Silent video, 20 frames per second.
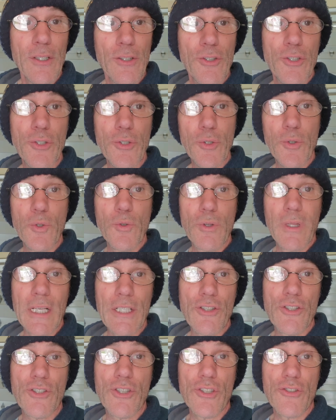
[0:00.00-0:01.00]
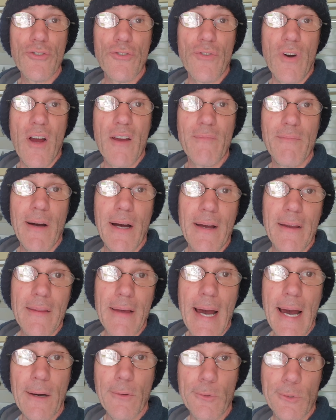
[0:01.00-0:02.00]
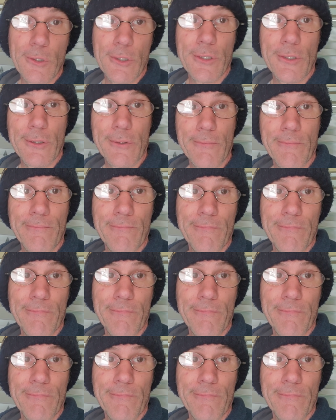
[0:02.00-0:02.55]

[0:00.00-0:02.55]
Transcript: to let's just drive by the house.